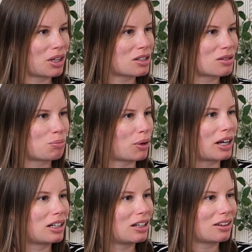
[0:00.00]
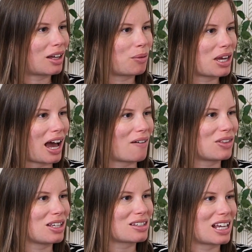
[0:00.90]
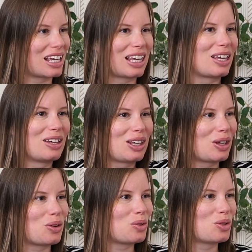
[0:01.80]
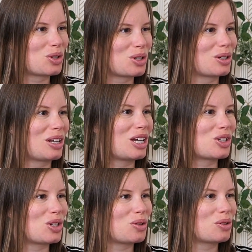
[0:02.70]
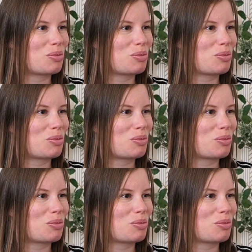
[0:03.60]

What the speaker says: this pregnant that we have these like huge issues?